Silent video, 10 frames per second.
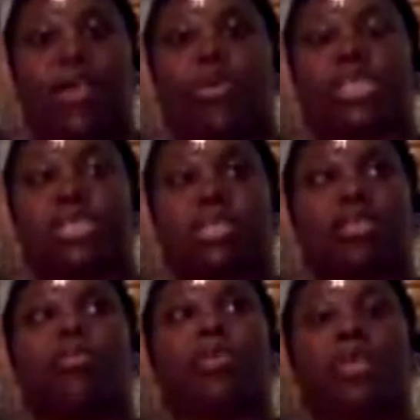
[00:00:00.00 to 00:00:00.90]
us to
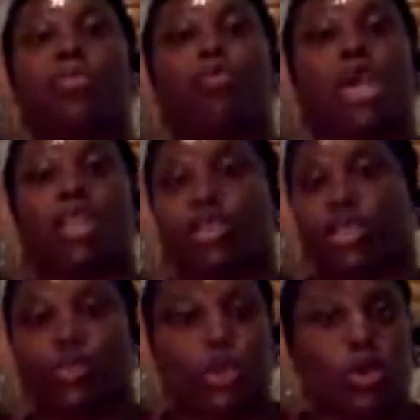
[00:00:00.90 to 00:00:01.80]
be better than
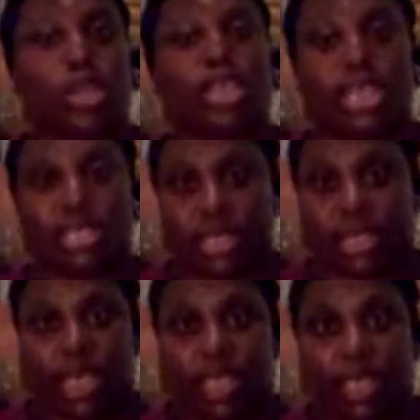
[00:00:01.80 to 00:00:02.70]
we were
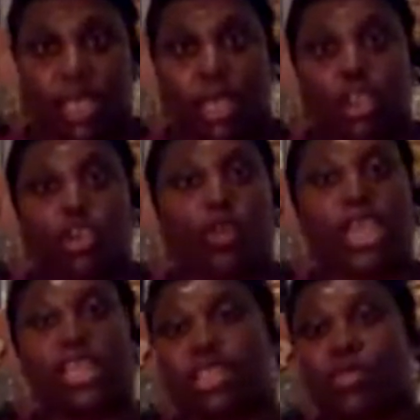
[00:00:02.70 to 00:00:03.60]
yesterday,
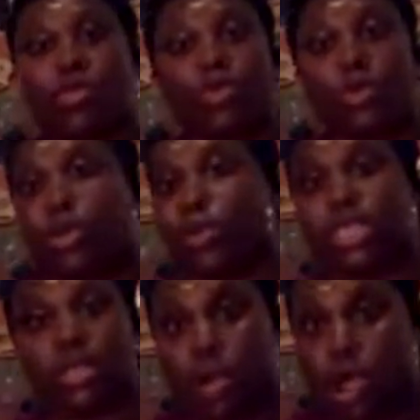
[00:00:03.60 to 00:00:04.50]
greater than we will be
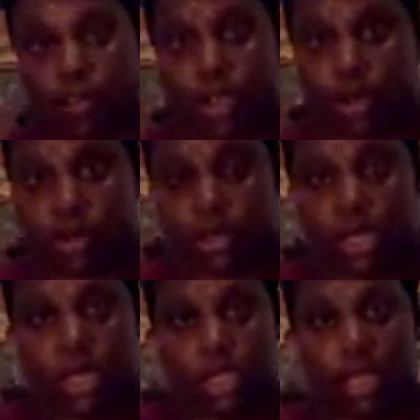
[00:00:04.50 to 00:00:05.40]
tomorrow.
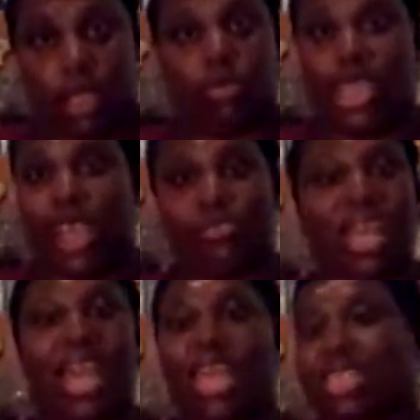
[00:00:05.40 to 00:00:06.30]
We have to
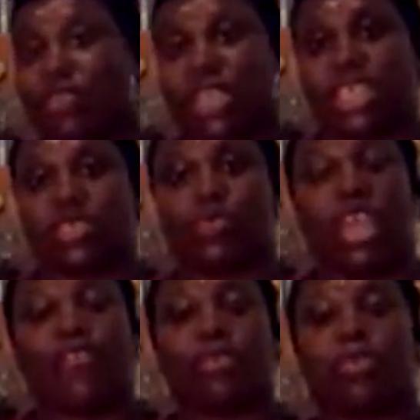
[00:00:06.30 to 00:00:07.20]
ask for these, and we have
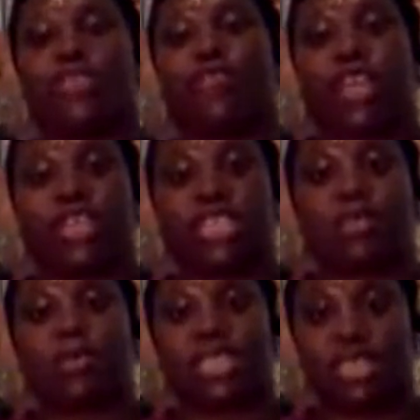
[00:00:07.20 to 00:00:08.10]
to be very
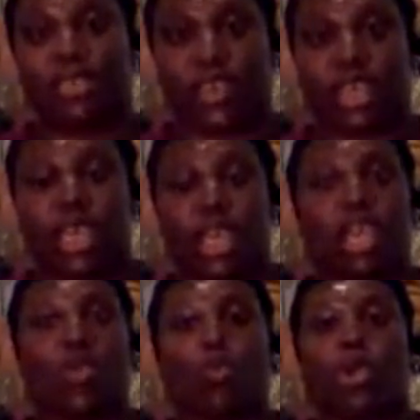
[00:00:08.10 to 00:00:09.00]
specific
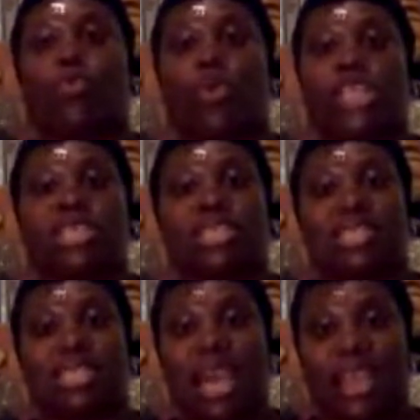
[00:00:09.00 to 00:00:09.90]
in what we desire